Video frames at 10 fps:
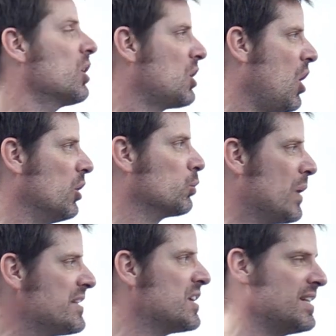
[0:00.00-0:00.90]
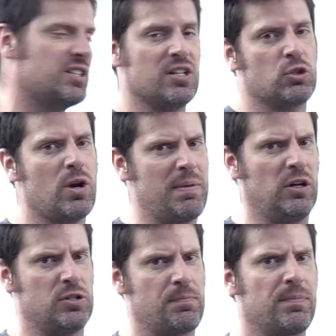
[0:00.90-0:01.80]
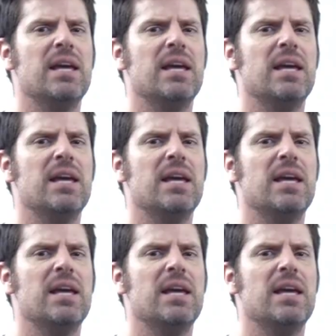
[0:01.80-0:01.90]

are called resonance contributors.